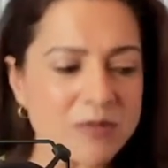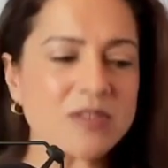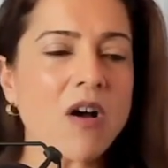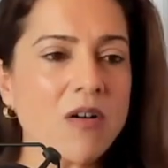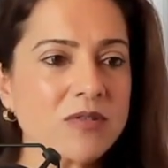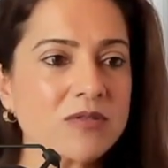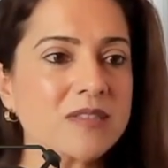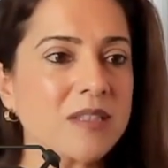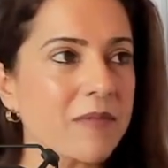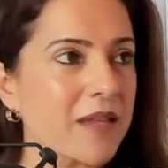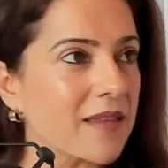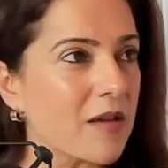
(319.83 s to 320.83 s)
was also
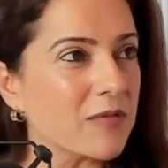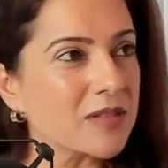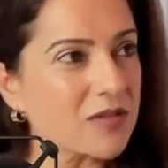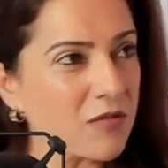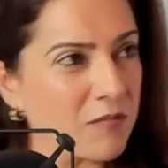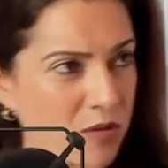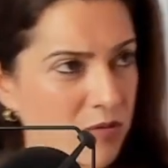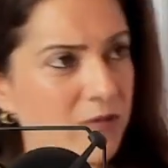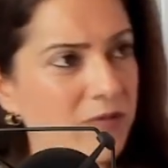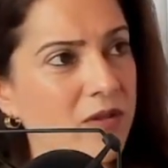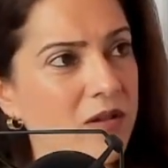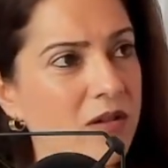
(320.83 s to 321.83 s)
something that was so
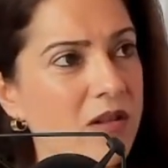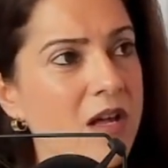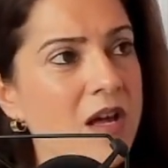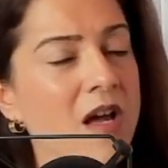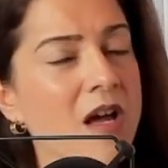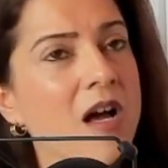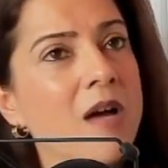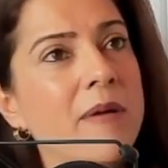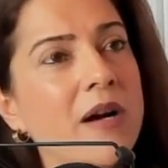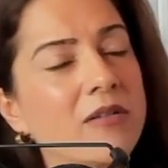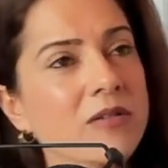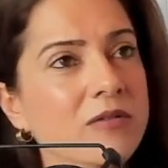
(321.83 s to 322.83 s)
beautiful
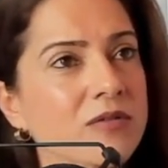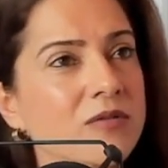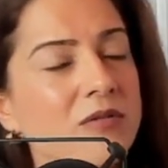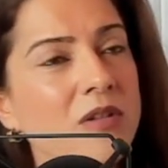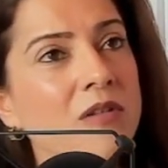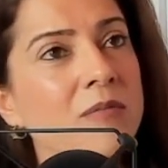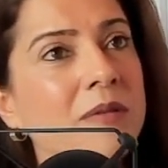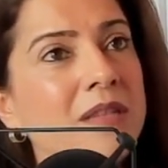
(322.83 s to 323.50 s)
about Girls Who Code.